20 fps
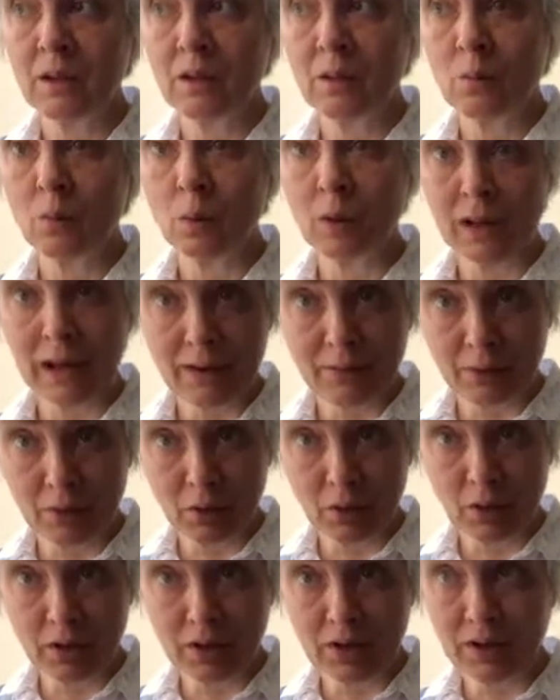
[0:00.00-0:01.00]
We'll have a
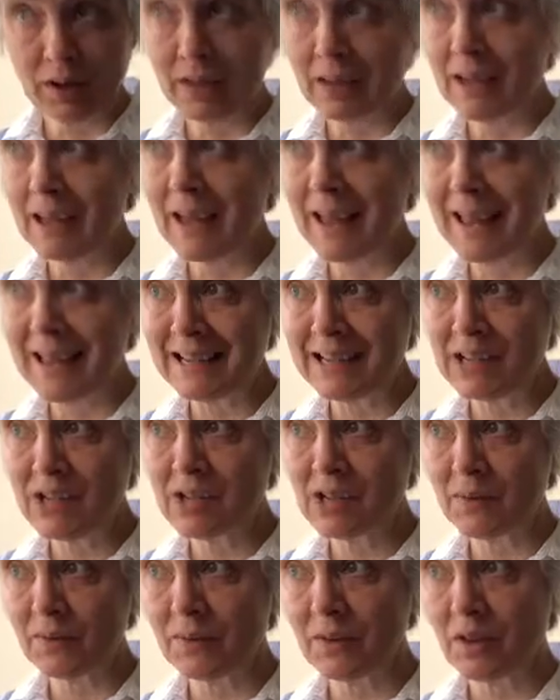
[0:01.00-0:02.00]
look at the ends
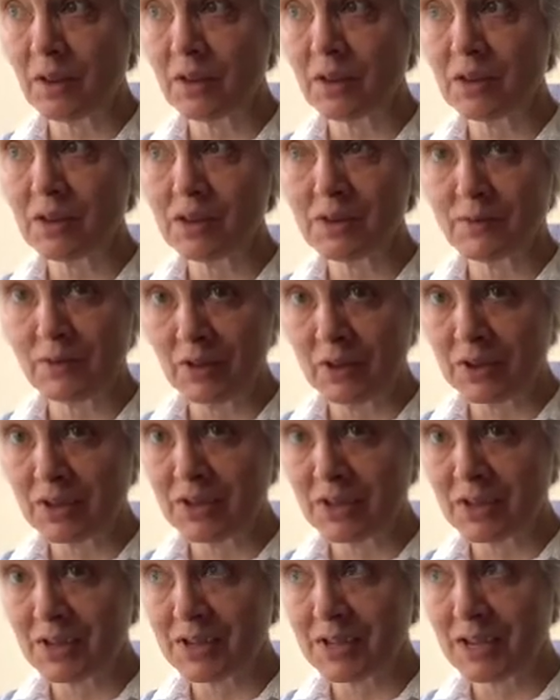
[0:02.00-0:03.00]
of the first
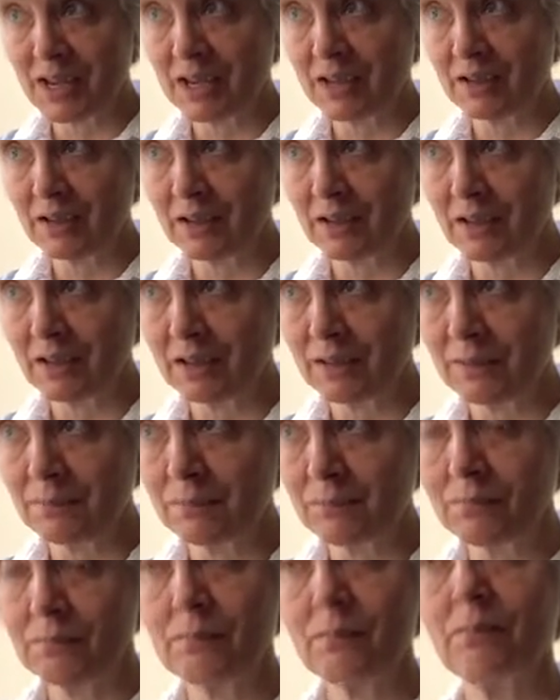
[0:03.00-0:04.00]
and second line.
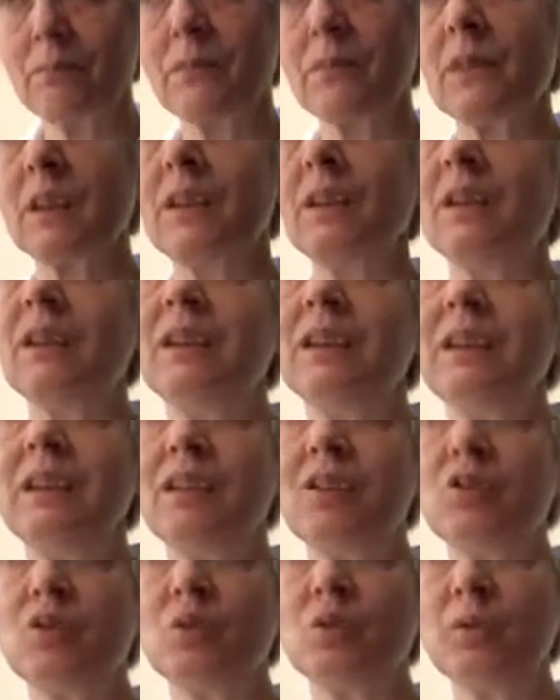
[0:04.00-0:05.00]

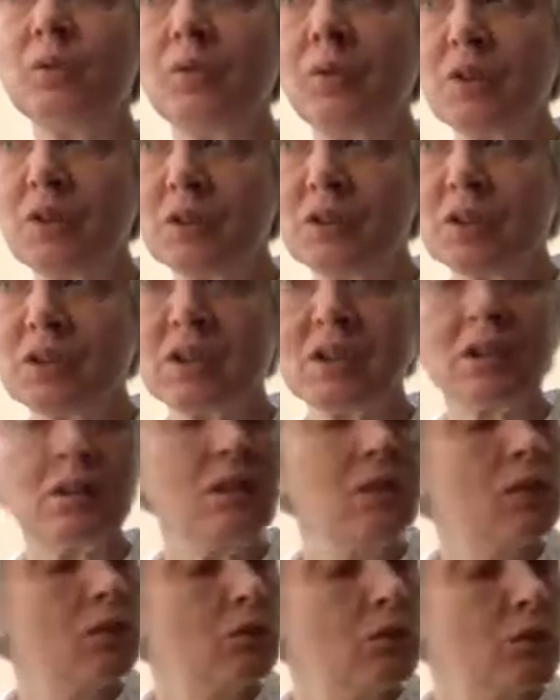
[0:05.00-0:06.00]
Here's your first
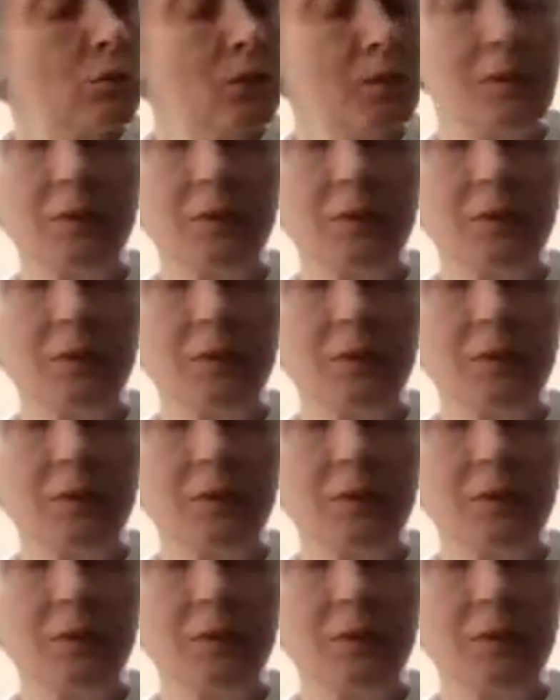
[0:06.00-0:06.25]
group of